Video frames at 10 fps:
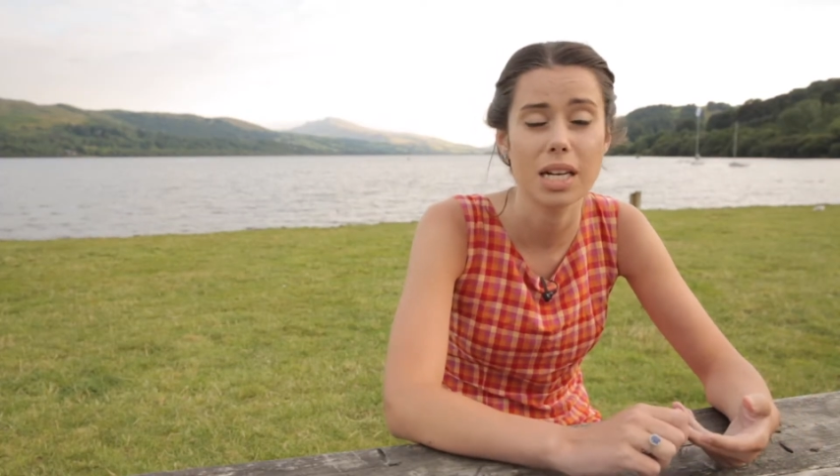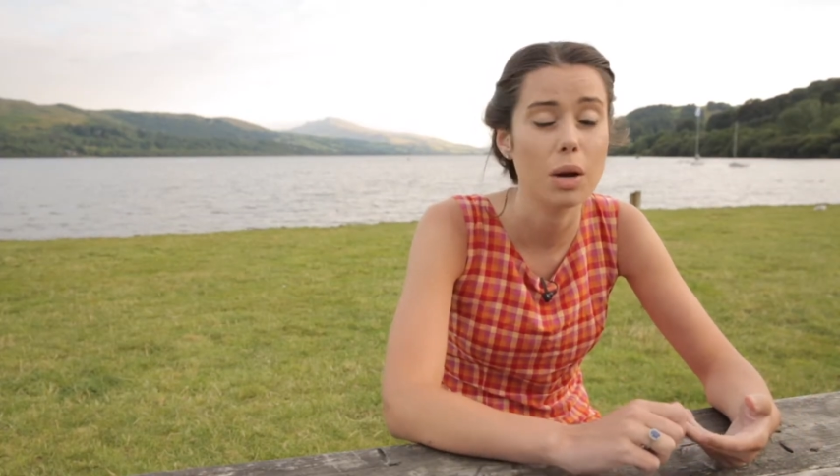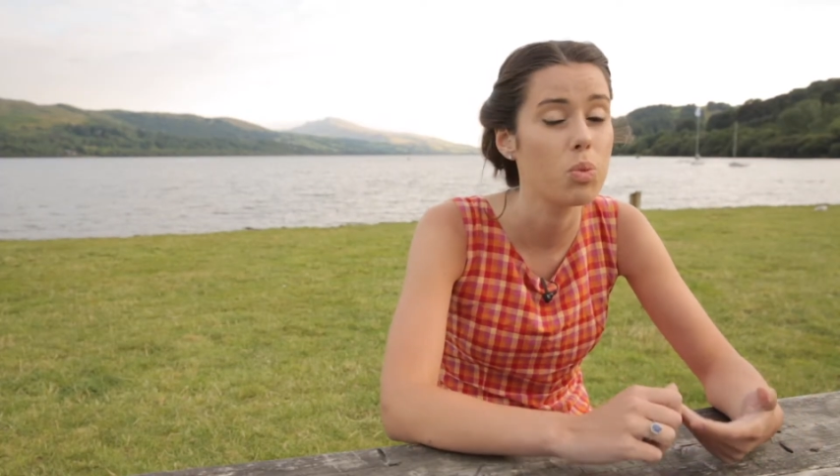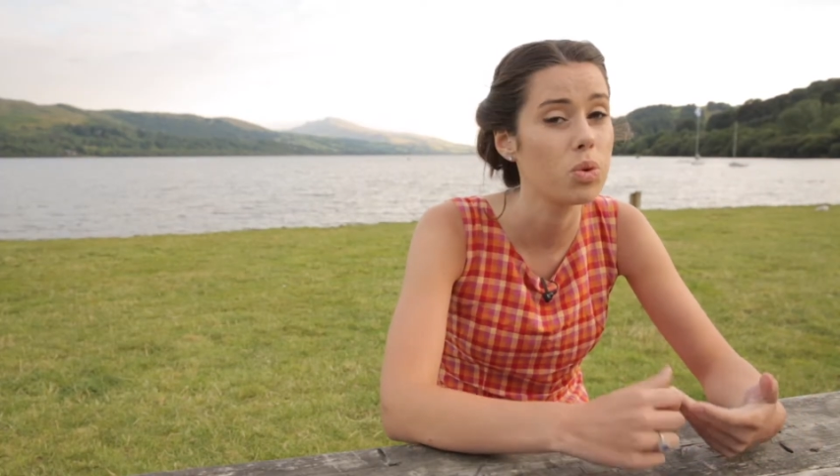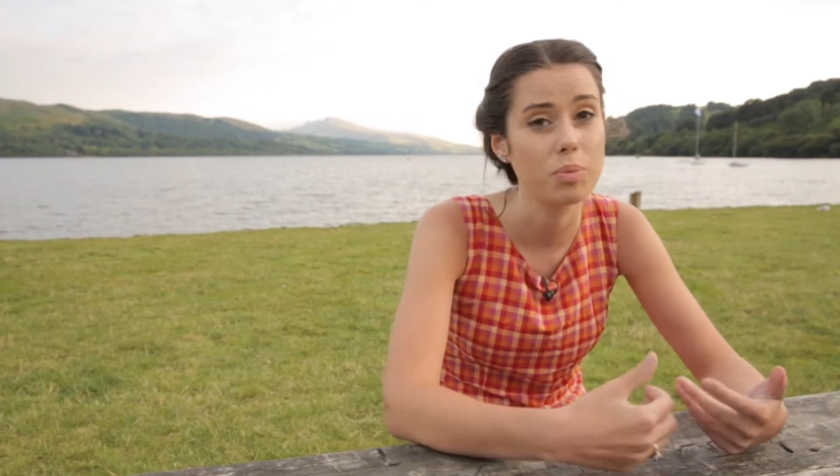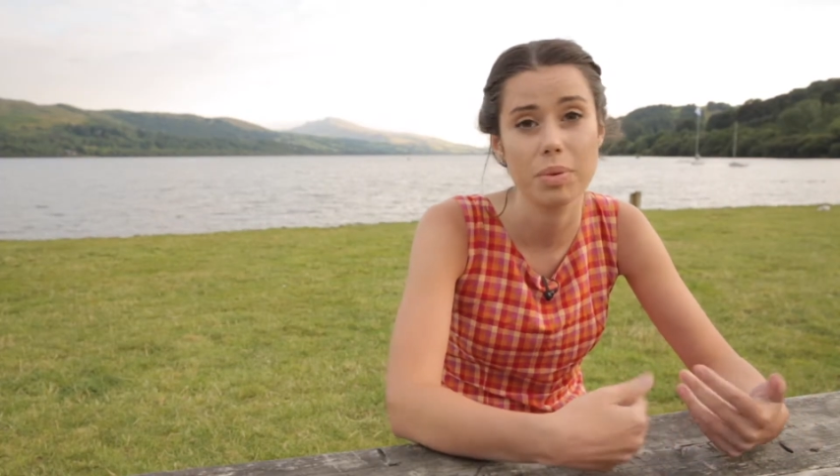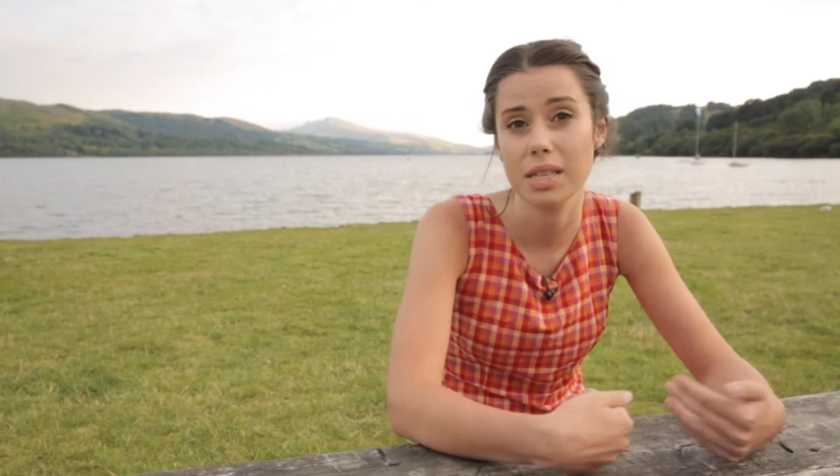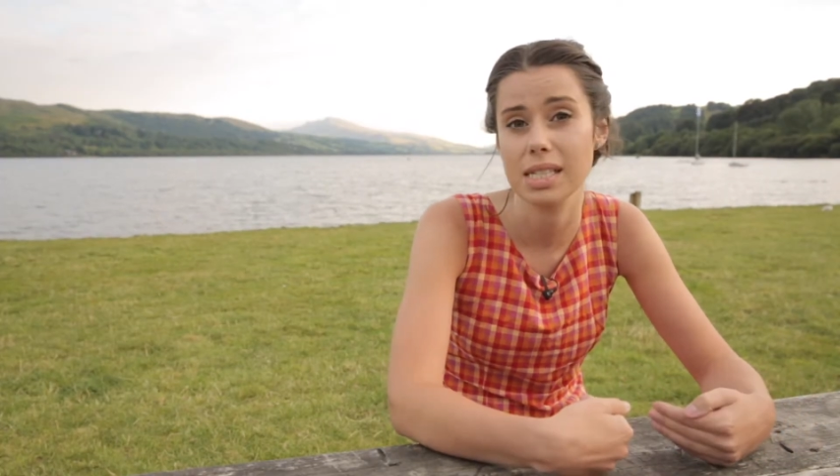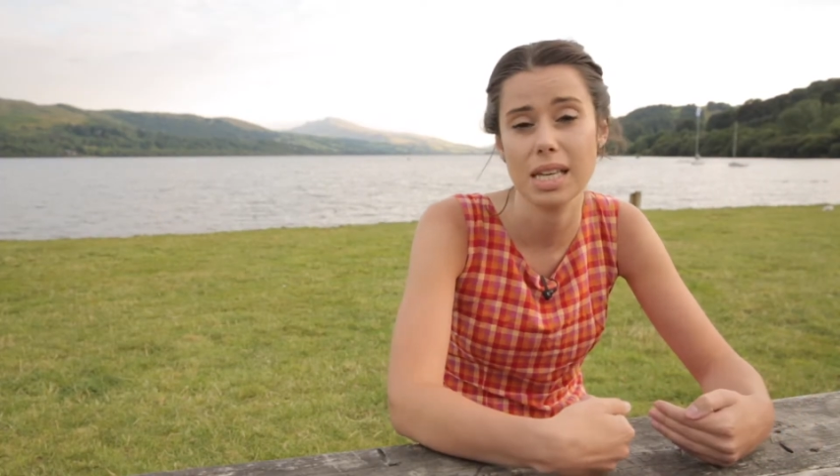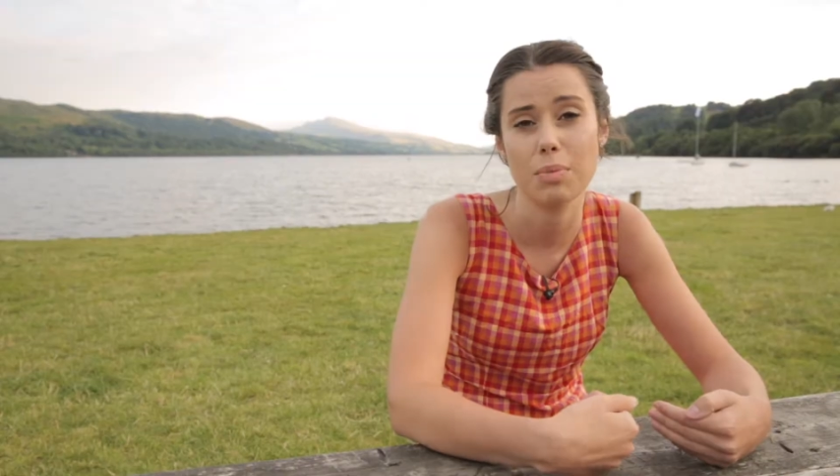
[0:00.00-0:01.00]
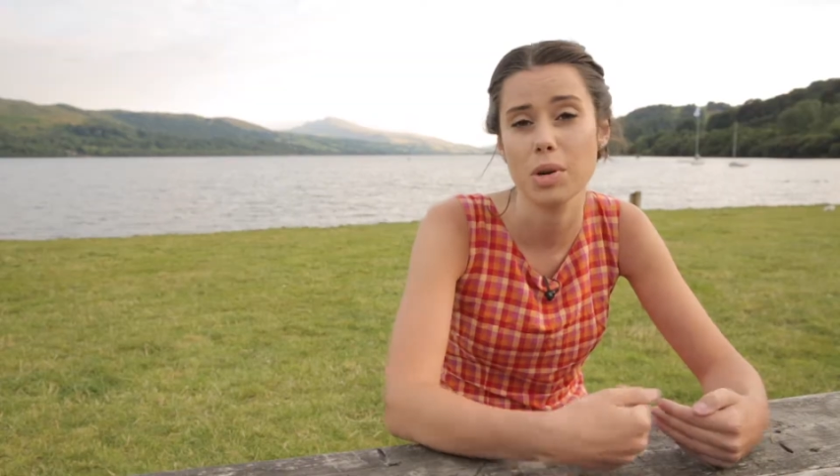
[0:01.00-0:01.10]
and I wouldn't be the same